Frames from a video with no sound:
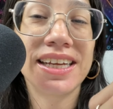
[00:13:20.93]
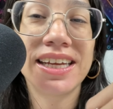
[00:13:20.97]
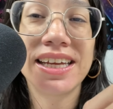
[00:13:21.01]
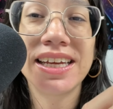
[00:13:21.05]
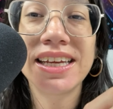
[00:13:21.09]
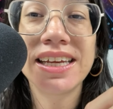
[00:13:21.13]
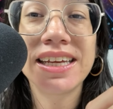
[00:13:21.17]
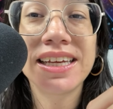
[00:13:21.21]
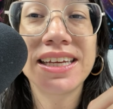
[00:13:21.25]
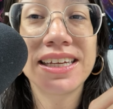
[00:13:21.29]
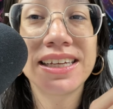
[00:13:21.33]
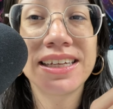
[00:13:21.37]

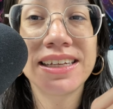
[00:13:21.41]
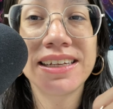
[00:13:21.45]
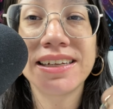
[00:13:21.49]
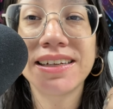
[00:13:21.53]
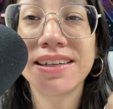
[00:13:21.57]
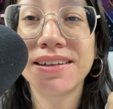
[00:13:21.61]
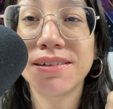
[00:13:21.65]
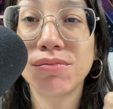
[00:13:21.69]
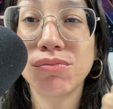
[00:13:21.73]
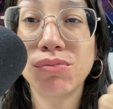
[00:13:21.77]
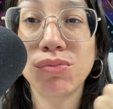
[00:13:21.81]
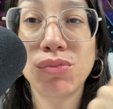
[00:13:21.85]

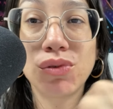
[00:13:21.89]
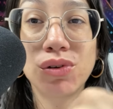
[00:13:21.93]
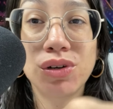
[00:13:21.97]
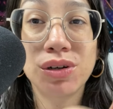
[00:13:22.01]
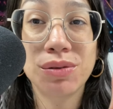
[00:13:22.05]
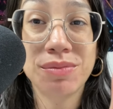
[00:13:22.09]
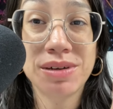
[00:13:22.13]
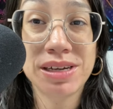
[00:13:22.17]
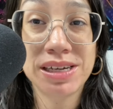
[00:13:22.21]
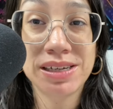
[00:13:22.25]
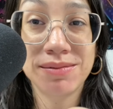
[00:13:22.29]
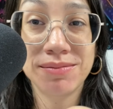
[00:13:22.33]
and
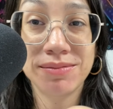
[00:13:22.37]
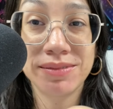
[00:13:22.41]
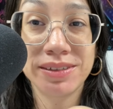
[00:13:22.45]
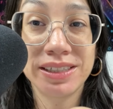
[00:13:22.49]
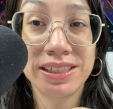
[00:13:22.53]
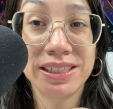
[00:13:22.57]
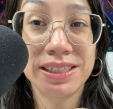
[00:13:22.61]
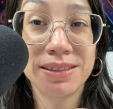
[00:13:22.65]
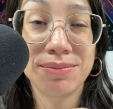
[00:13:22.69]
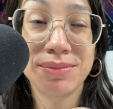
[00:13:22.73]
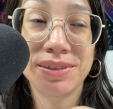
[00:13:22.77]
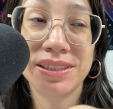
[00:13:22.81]
more Madam
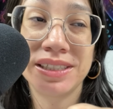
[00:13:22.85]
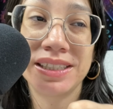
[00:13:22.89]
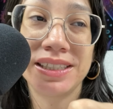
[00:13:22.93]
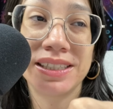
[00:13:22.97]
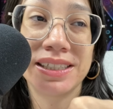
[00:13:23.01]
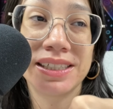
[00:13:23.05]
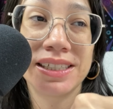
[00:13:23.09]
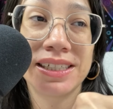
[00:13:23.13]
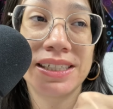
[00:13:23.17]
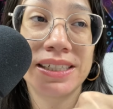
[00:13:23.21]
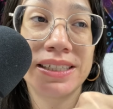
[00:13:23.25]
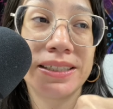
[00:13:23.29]
Glam
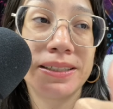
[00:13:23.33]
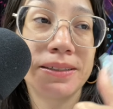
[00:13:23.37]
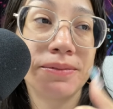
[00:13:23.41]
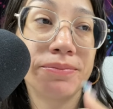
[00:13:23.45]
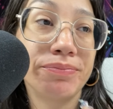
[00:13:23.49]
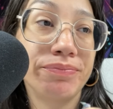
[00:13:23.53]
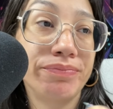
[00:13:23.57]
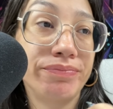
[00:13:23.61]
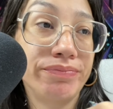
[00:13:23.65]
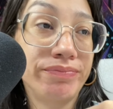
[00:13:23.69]
in the cut.